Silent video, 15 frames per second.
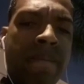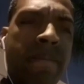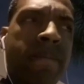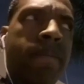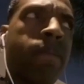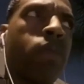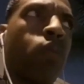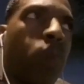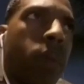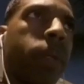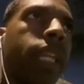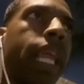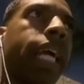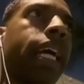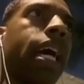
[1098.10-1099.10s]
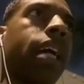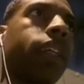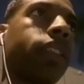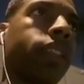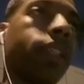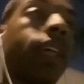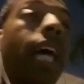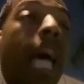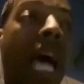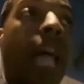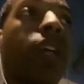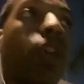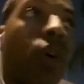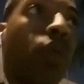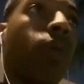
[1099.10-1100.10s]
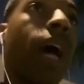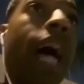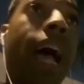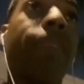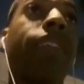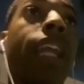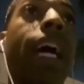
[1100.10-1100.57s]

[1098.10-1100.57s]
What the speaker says: Women like honesty. I know. I've lied